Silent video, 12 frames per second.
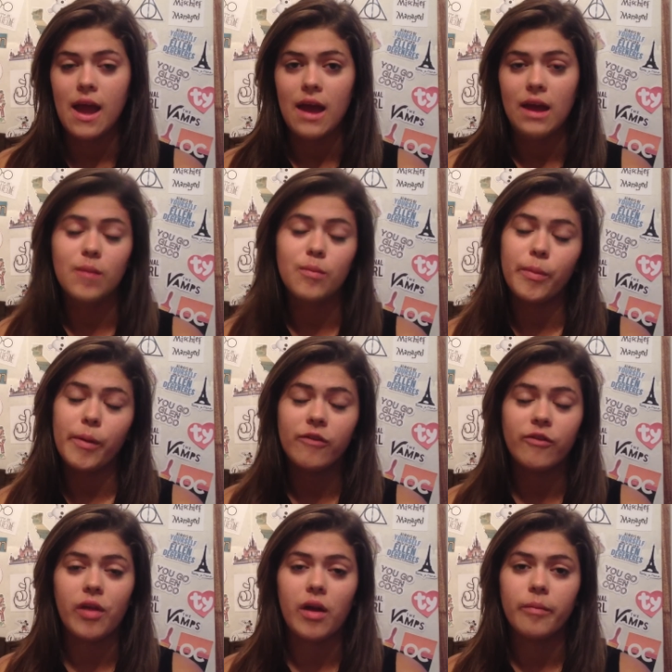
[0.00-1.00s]
and I'm prepared
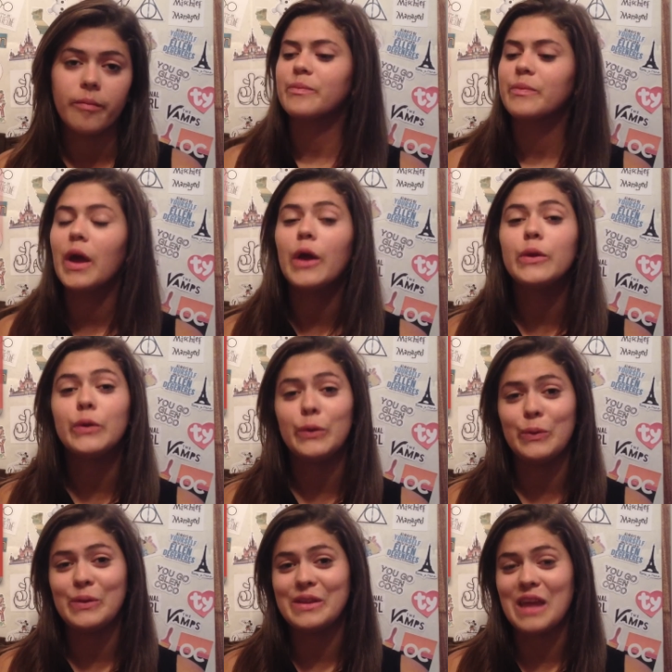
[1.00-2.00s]
for that.
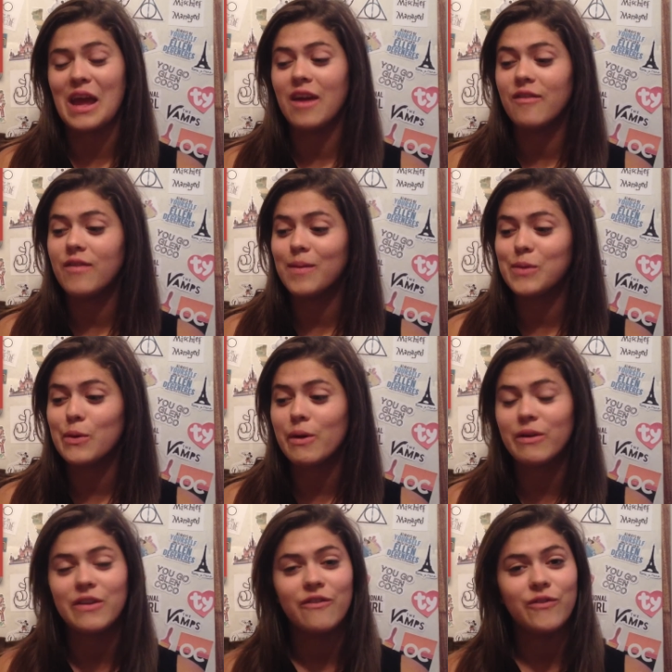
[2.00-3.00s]
Tuesday,
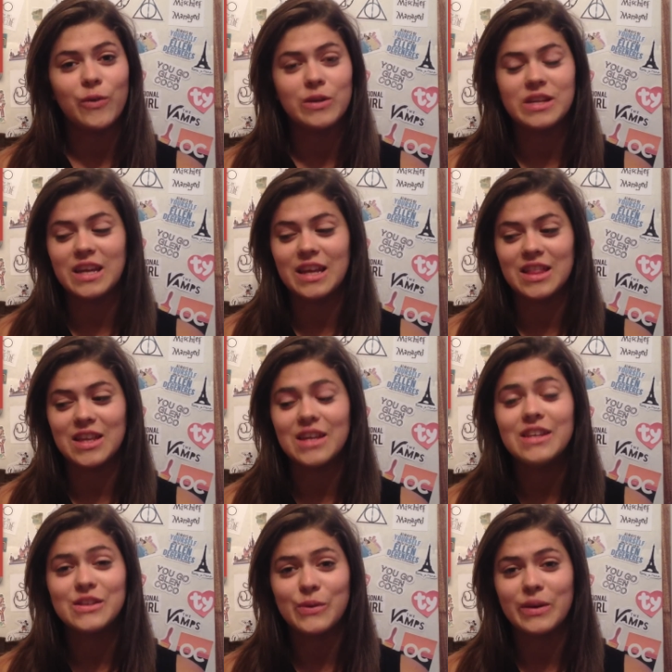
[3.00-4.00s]
February 14th,
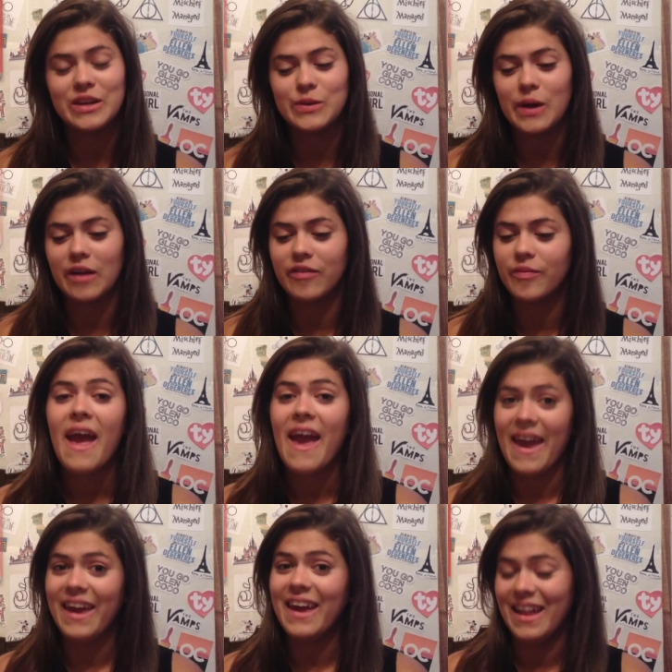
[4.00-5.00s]
2012.
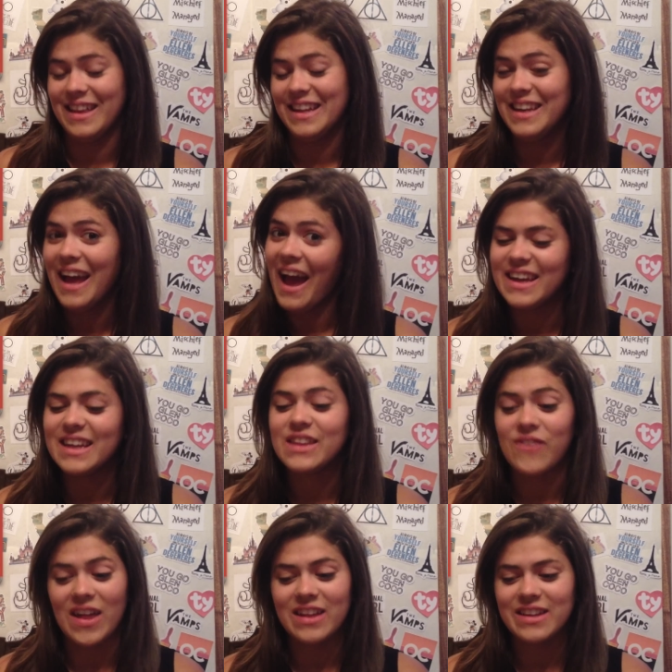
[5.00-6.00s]
Hey Ellen, it's
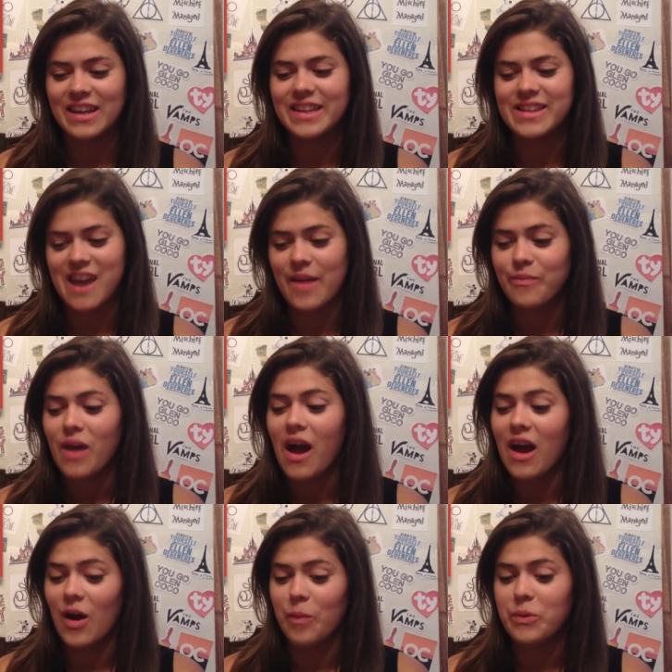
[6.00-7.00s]
Valentine's Day.
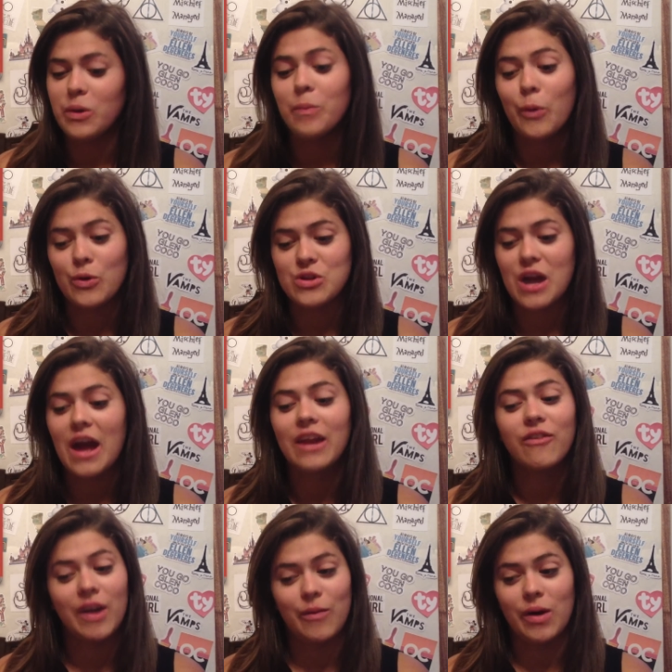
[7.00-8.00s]
I hope you and Portia had a
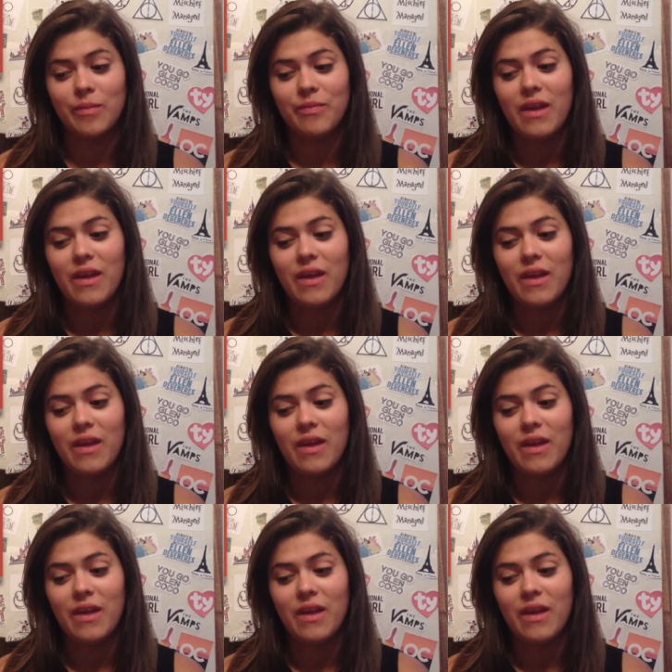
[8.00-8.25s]
great one.